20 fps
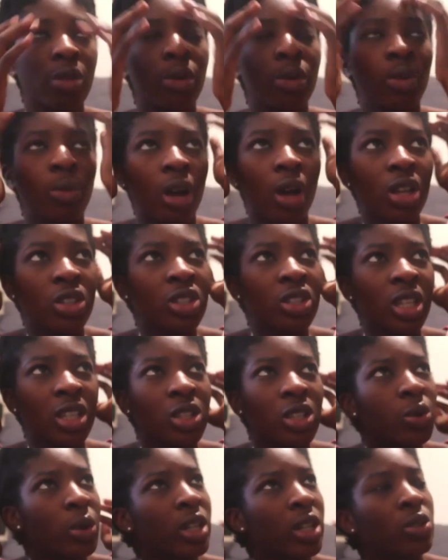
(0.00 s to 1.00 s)
want to watch
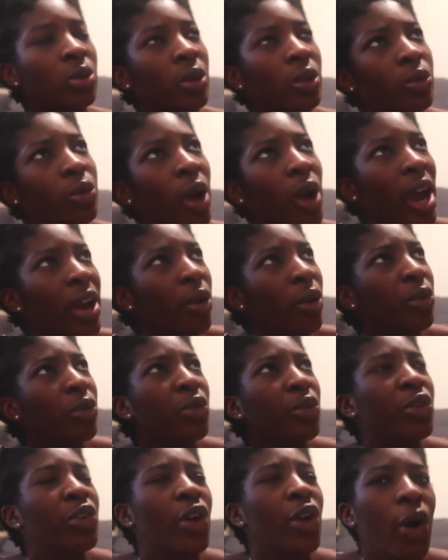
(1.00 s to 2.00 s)
in 2024 i don't
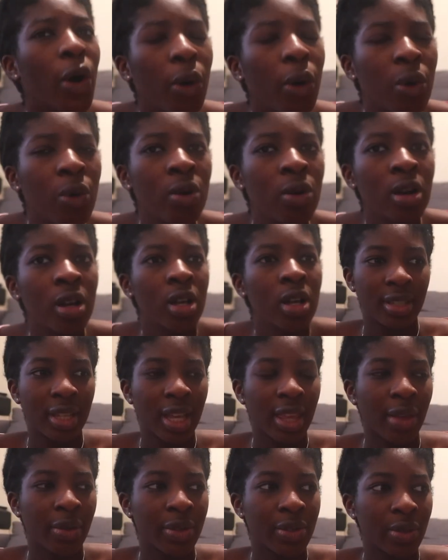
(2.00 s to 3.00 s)
know
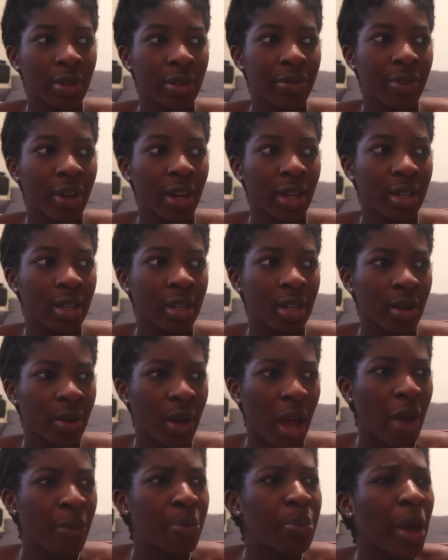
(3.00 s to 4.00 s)
yeah that was really fun
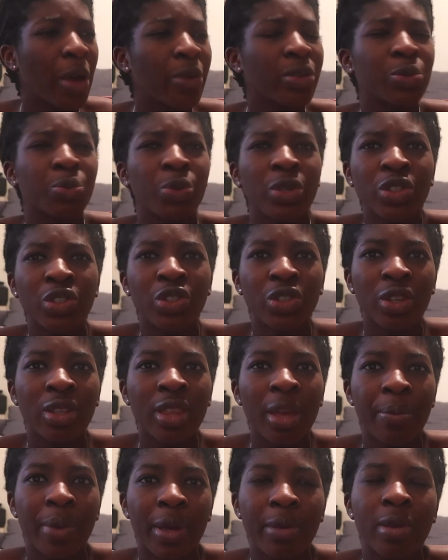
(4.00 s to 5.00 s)
I, I, was pretty sure
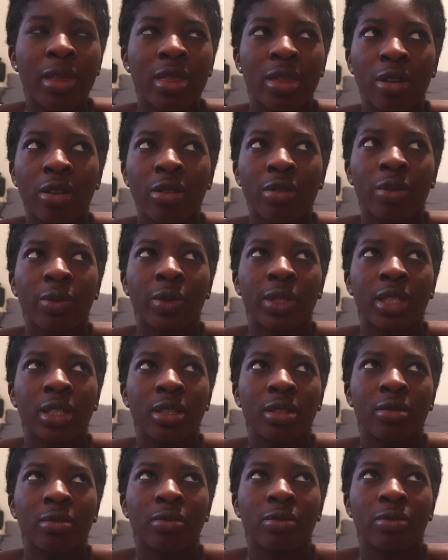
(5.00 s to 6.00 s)
that big bang theory was
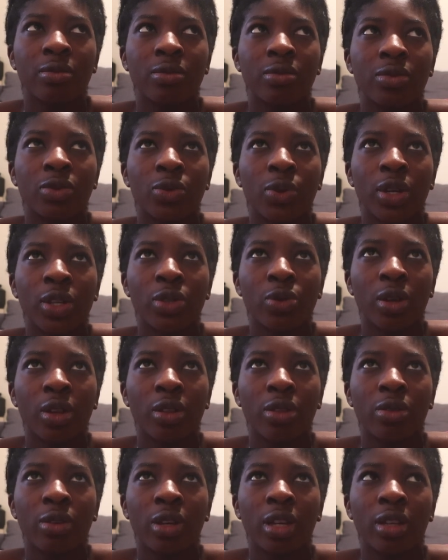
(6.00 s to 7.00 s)

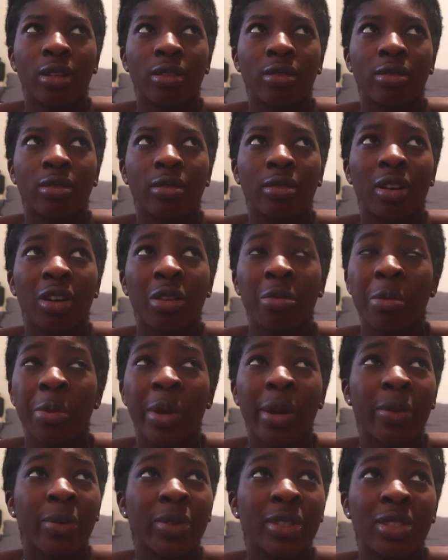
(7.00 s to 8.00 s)
2023 or maybe
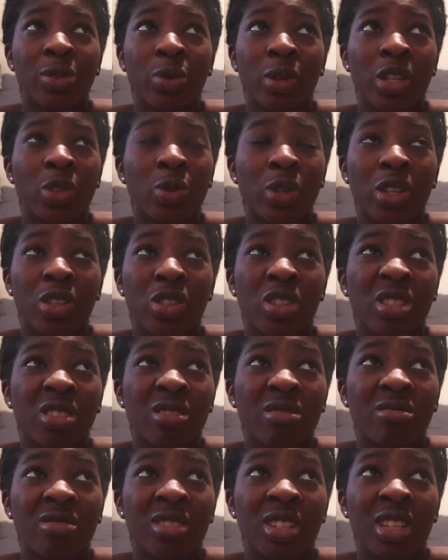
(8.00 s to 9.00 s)
it was
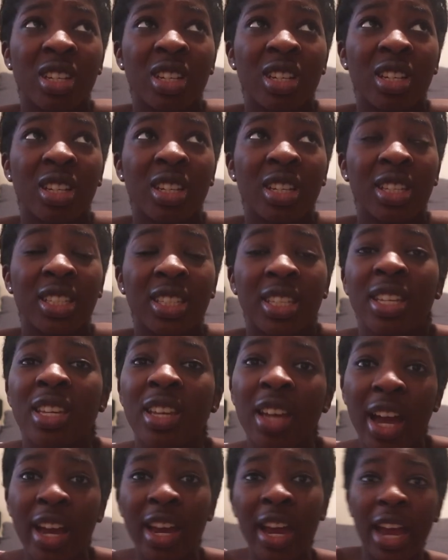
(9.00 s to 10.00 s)
2022
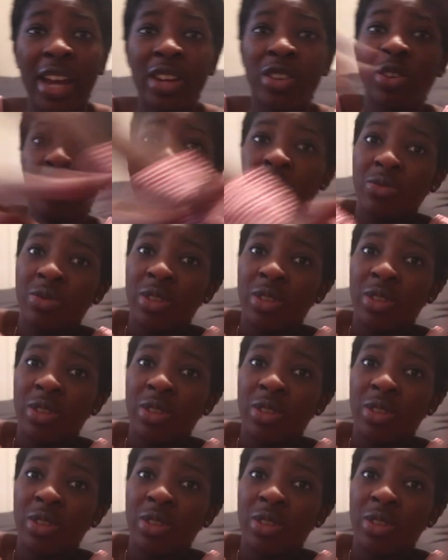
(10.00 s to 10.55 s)
see i i don't